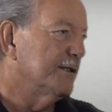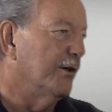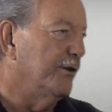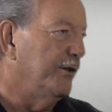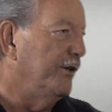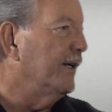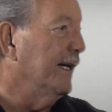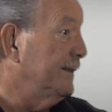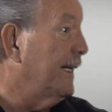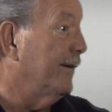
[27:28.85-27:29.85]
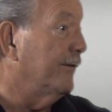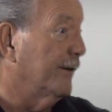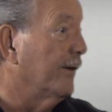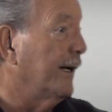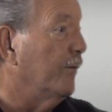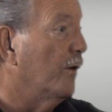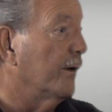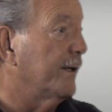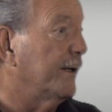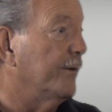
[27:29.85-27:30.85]
So you guys have a great
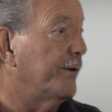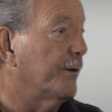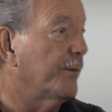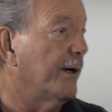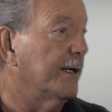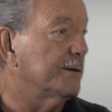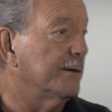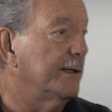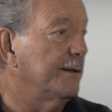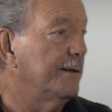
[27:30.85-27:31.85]
warranty with your products, right?